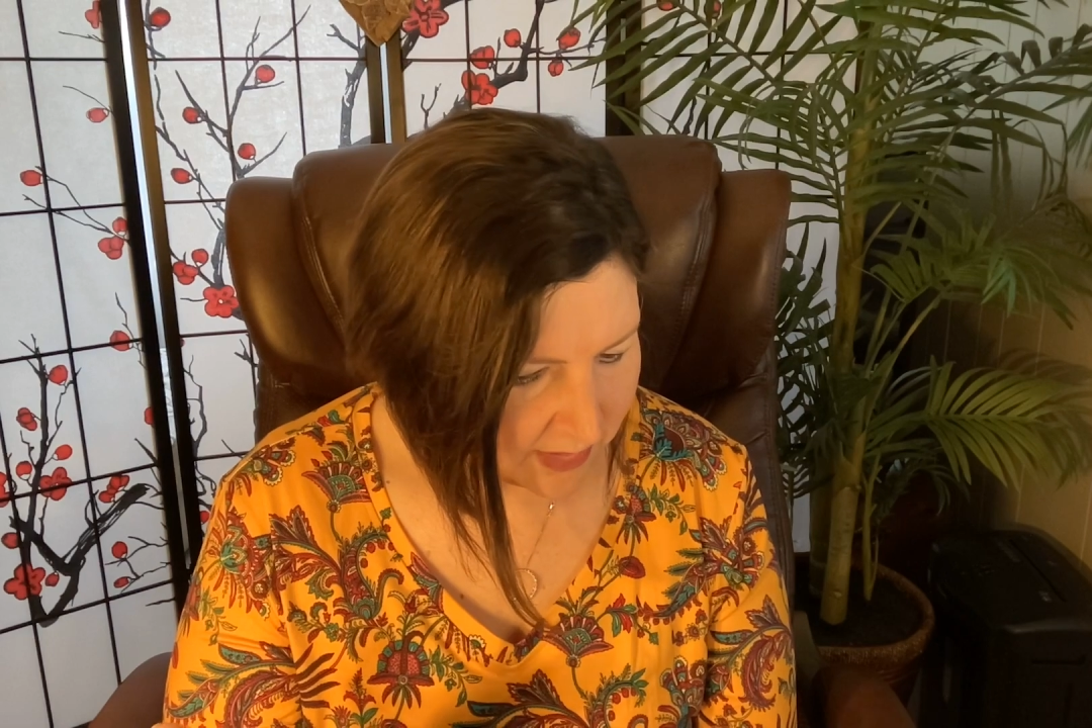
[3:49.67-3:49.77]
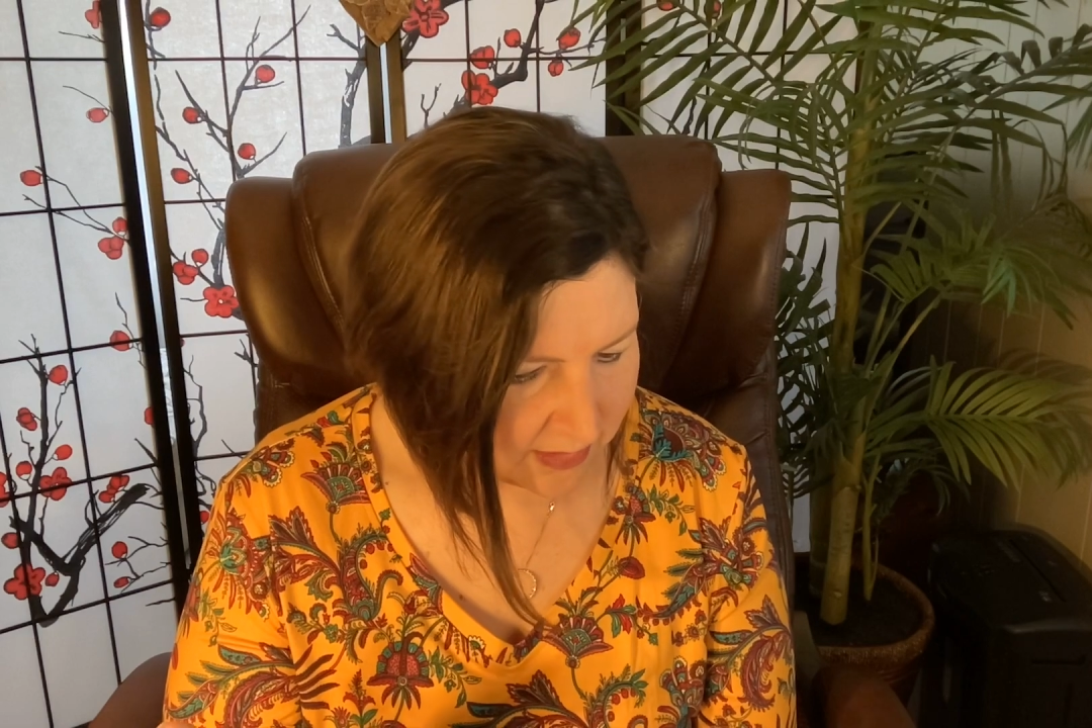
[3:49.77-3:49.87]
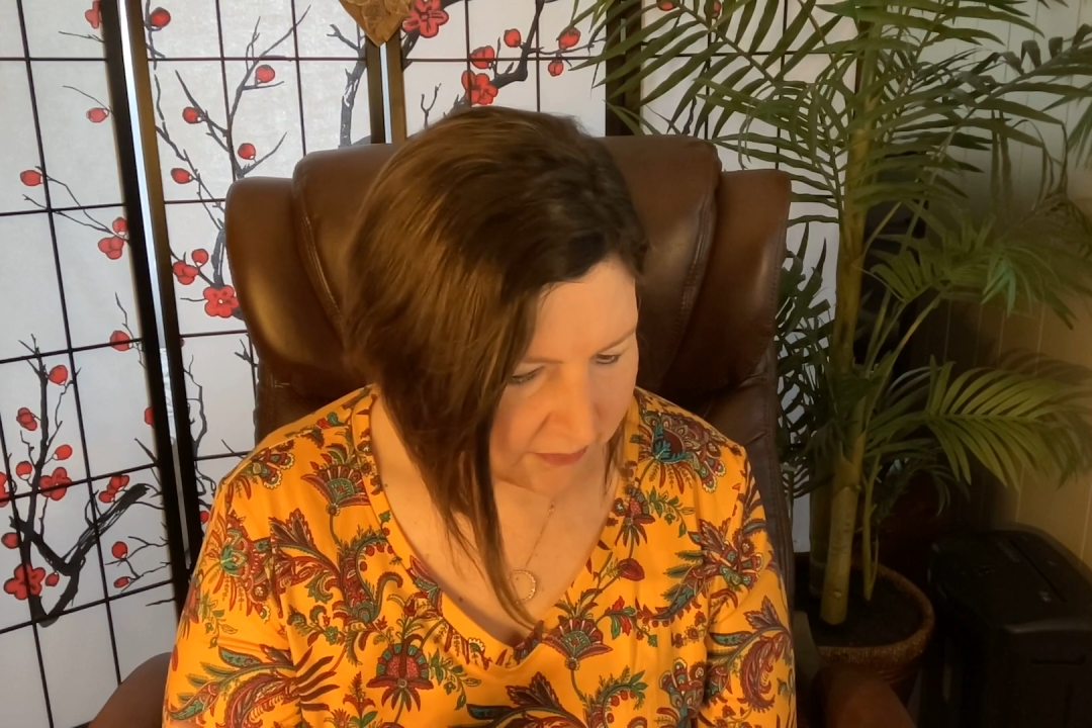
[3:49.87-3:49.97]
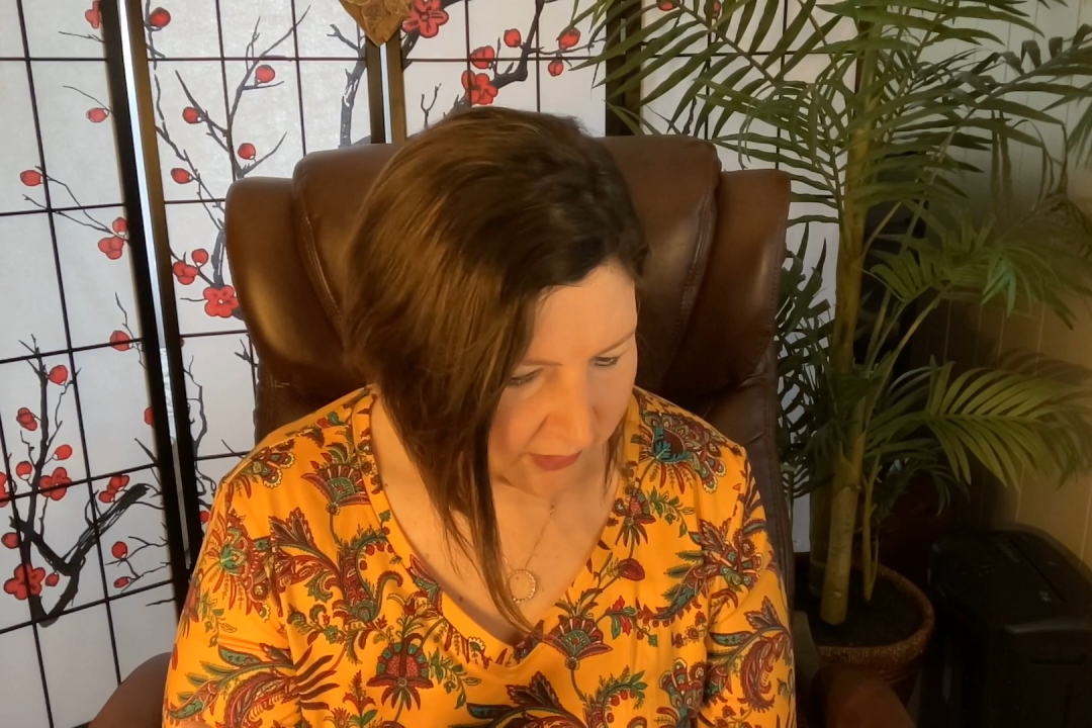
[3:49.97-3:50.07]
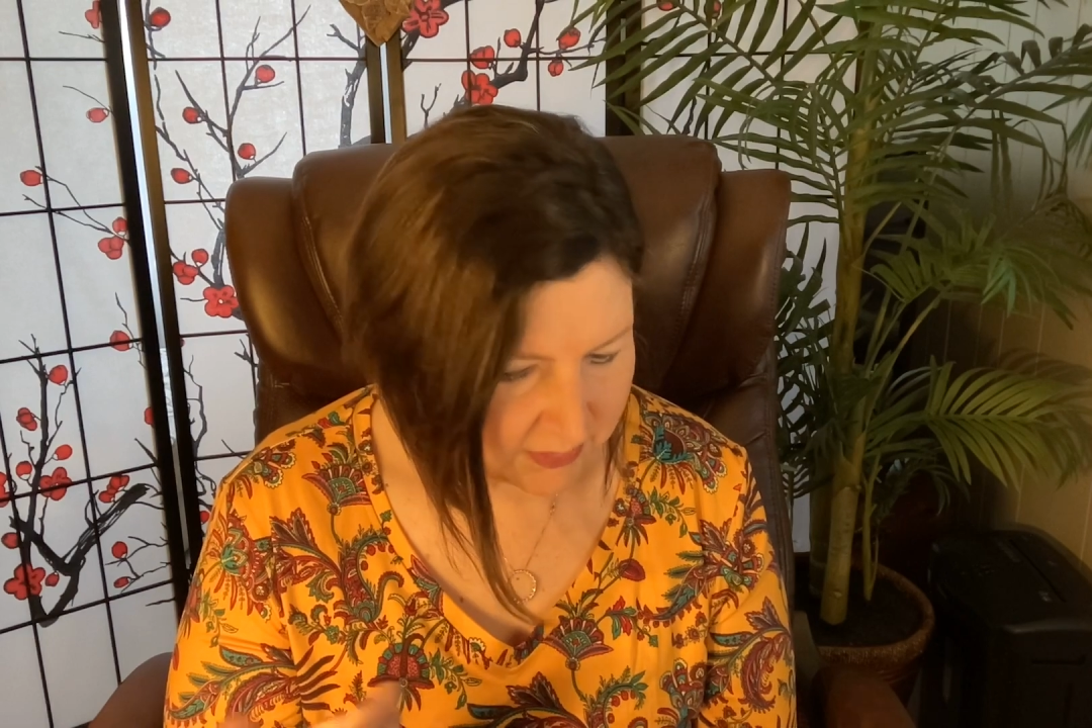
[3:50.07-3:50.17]

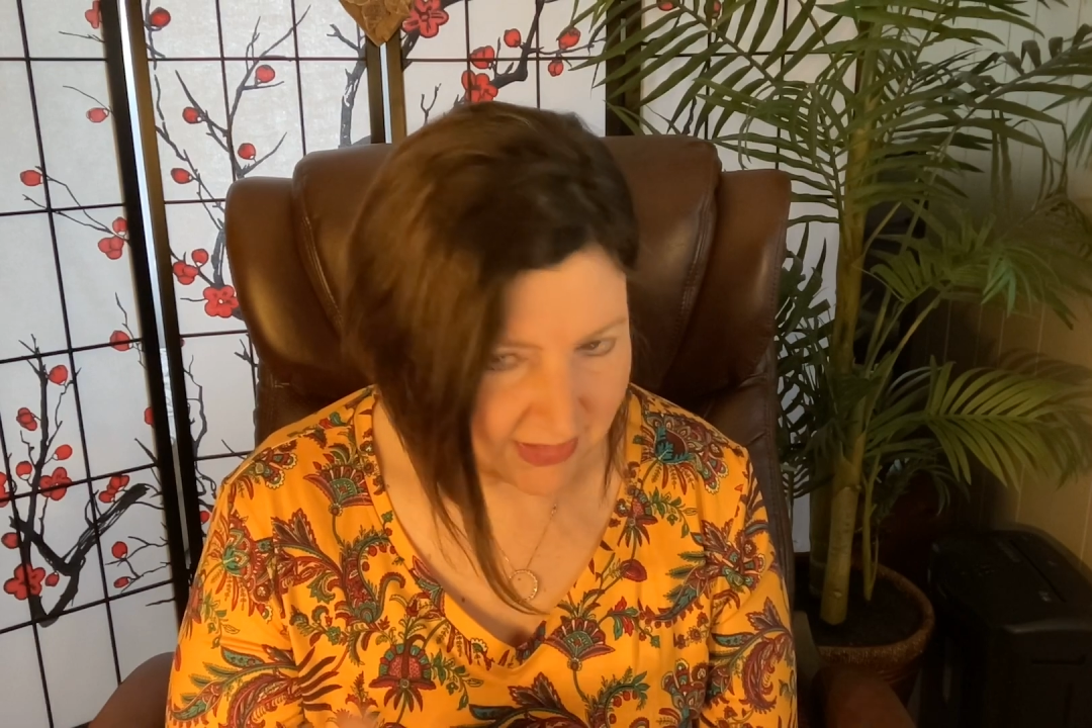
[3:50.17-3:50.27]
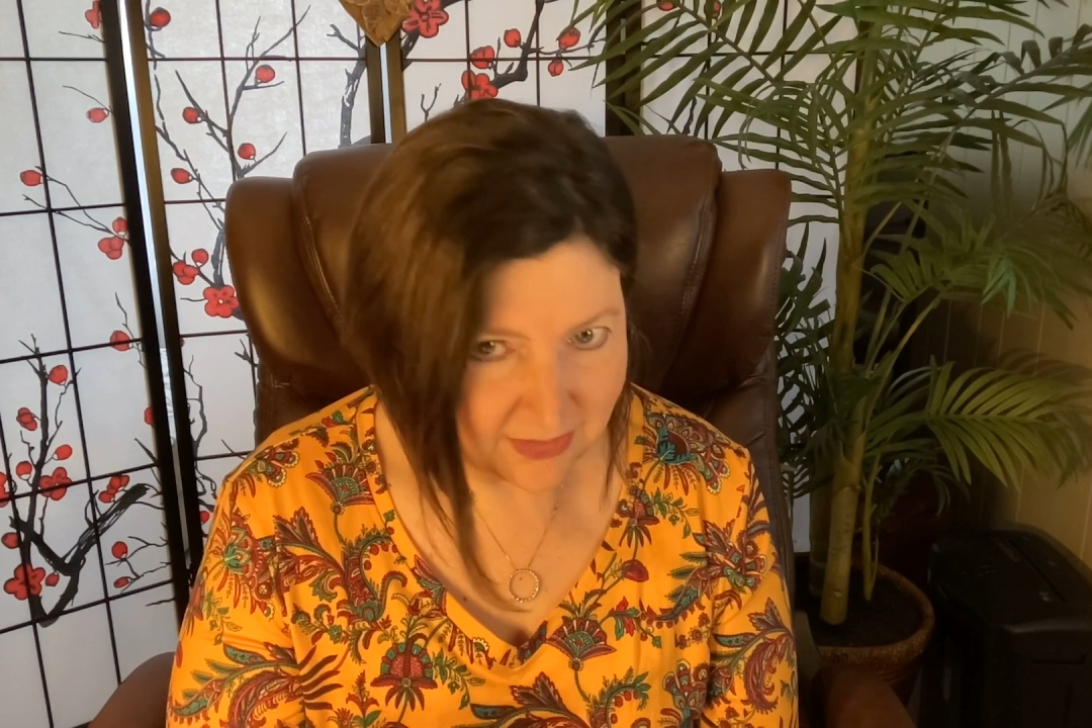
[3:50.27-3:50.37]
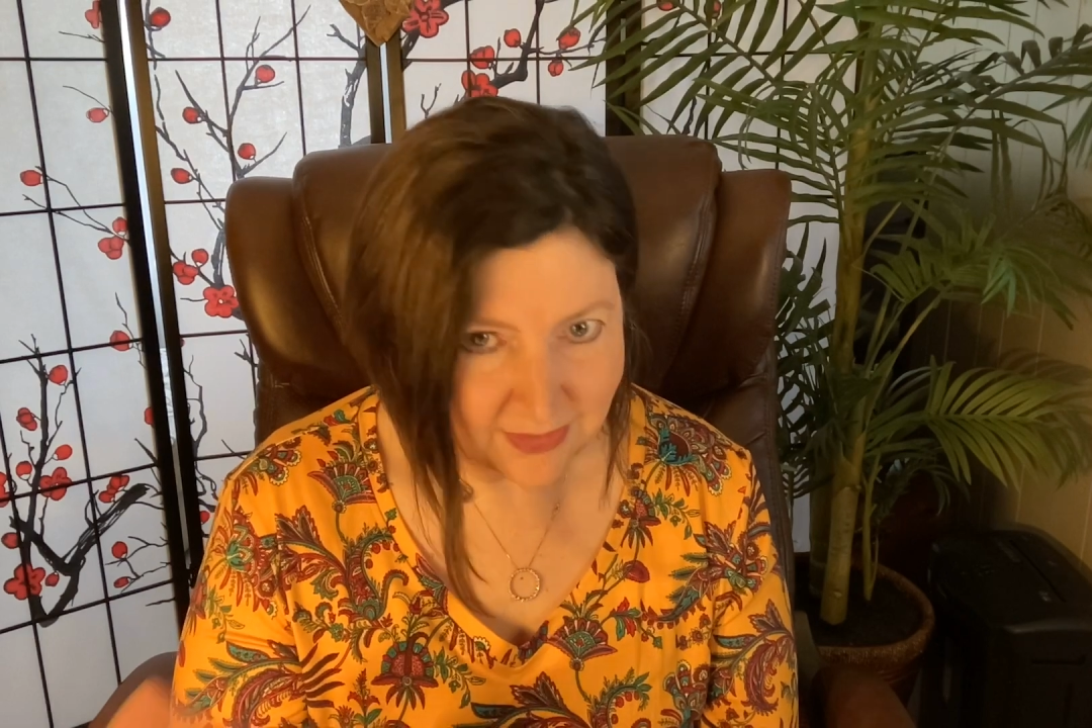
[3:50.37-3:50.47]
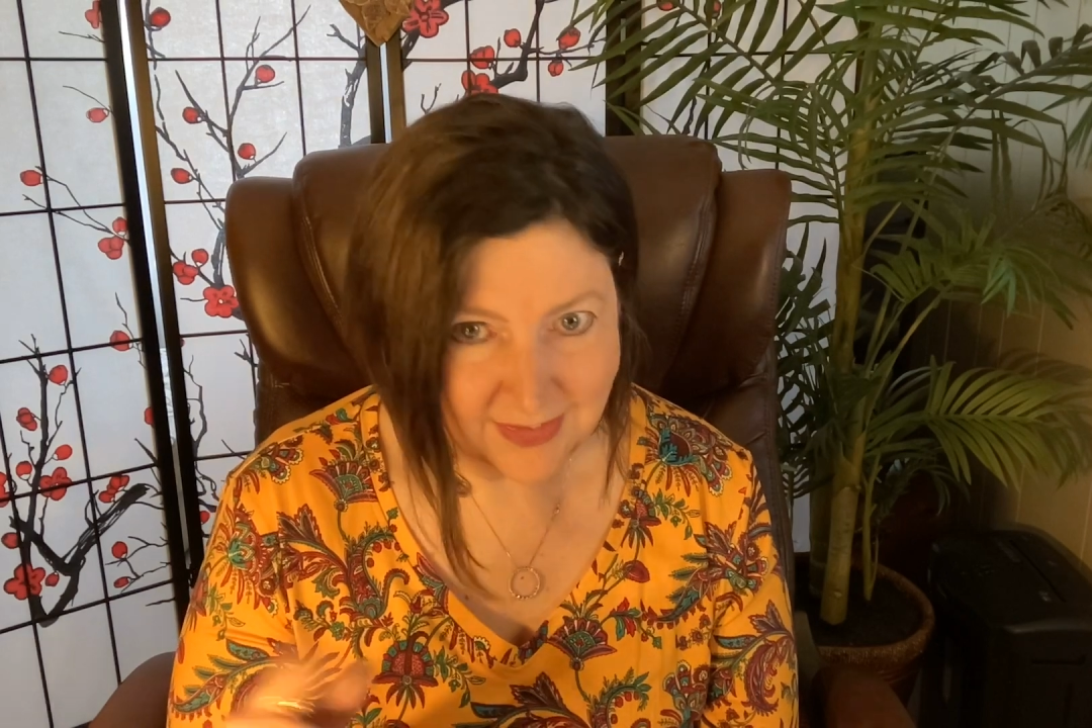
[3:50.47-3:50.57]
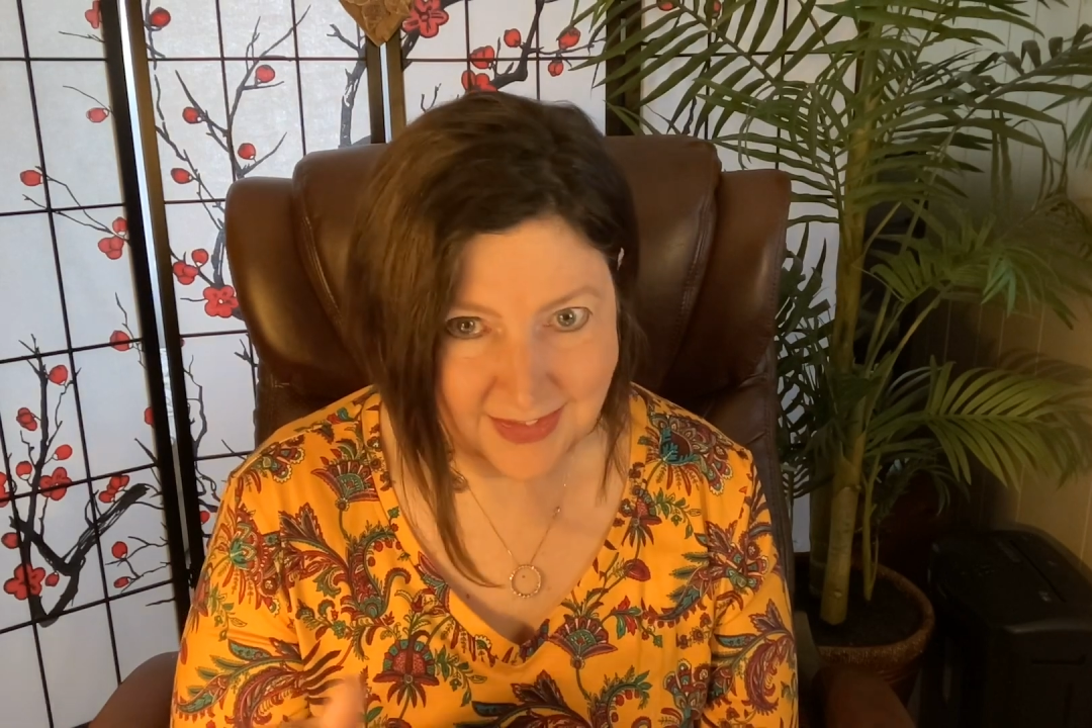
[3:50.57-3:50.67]
the foundations,